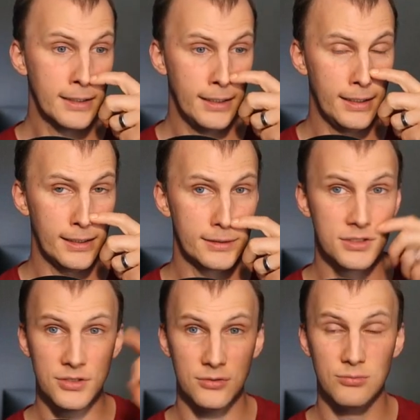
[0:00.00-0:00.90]
uh,
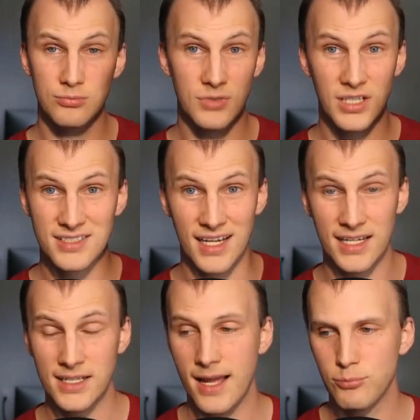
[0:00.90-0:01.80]
to
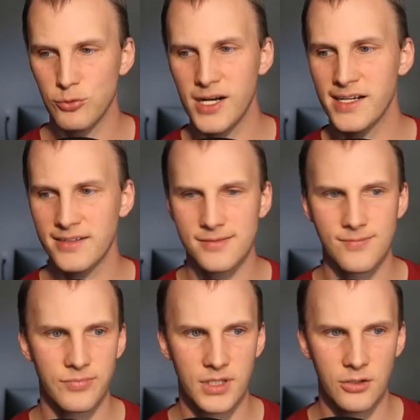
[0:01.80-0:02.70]
assign that brightness.
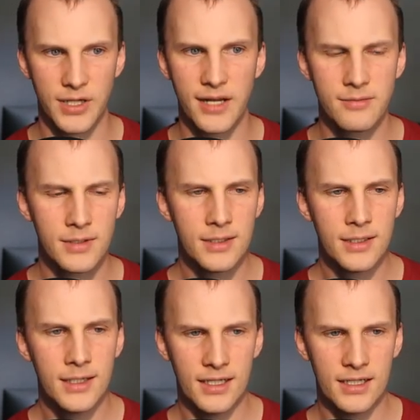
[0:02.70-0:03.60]
Okay,
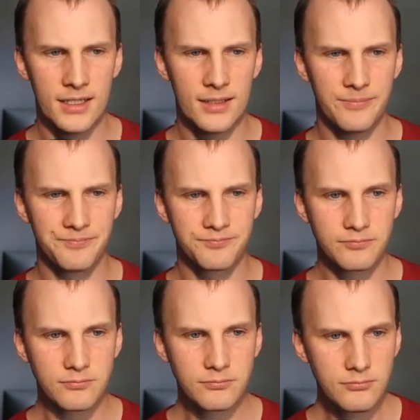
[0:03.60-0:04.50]
um,
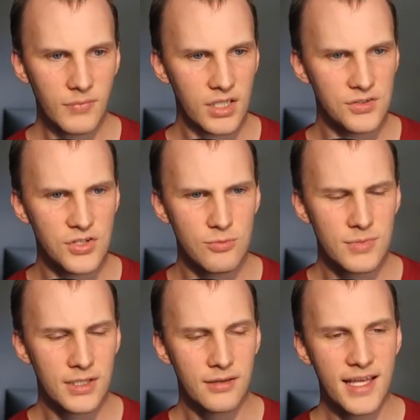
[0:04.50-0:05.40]
so
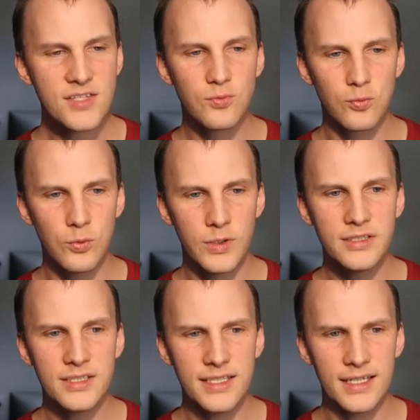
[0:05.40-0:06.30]
that's
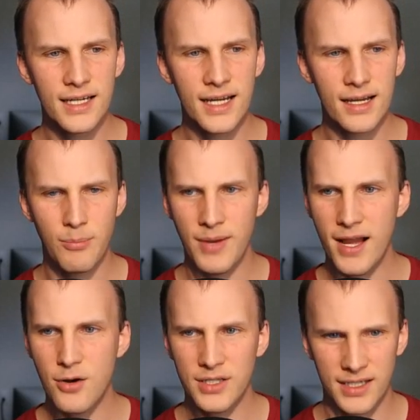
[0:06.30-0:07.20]
really uh,
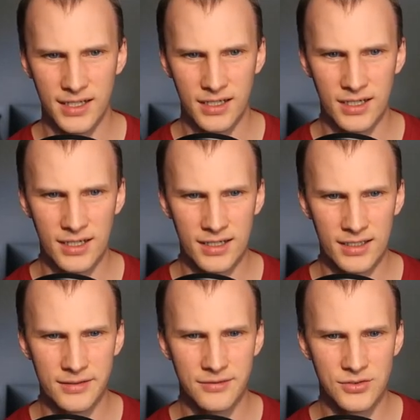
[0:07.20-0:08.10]
about it.
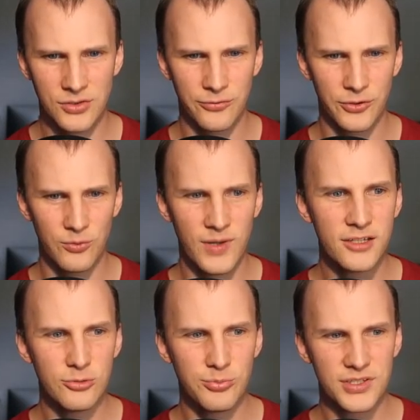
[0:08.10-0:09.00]
Uh, so for your
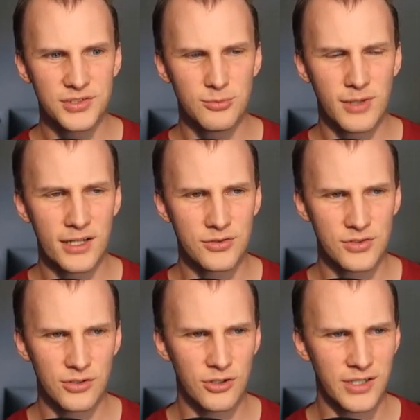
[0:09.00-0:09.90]
regular pixel models,
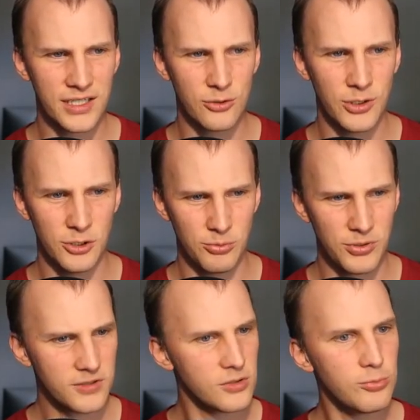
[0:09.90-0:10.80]
they're all going to go on your
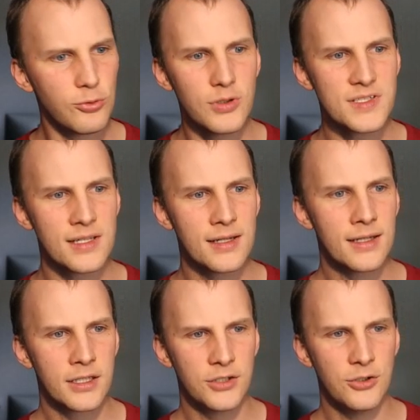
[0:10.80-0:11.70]
pixel ports.
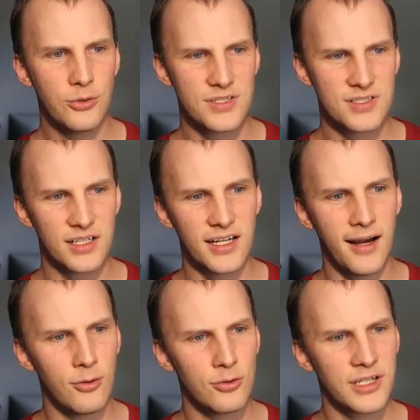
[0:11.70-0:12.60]
Notice the
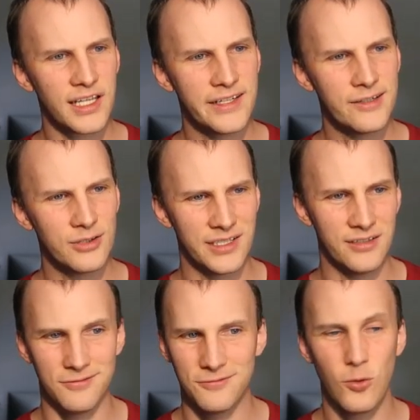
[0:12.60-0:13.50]
coloring here
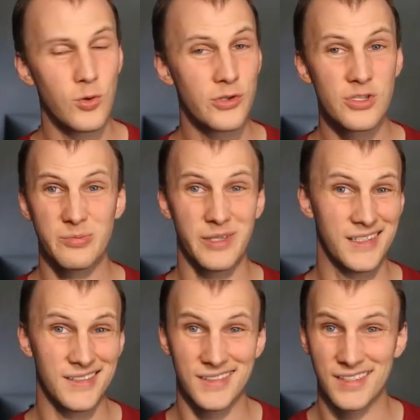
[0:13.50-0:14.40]
in fours
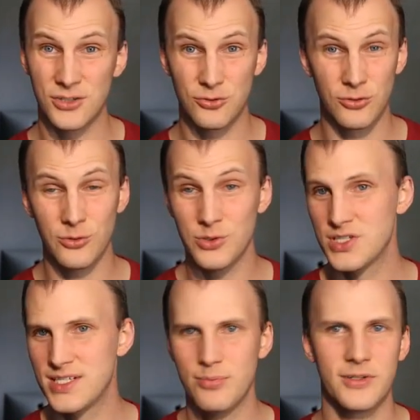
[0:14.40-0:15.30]
because the controllers
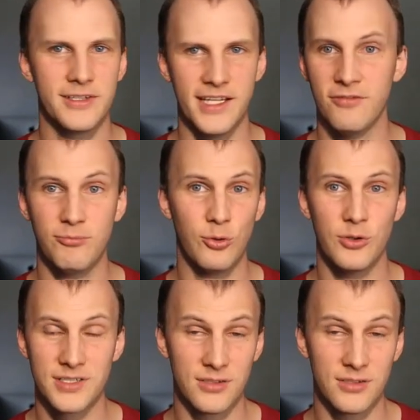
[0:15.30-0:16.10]
typically have ports,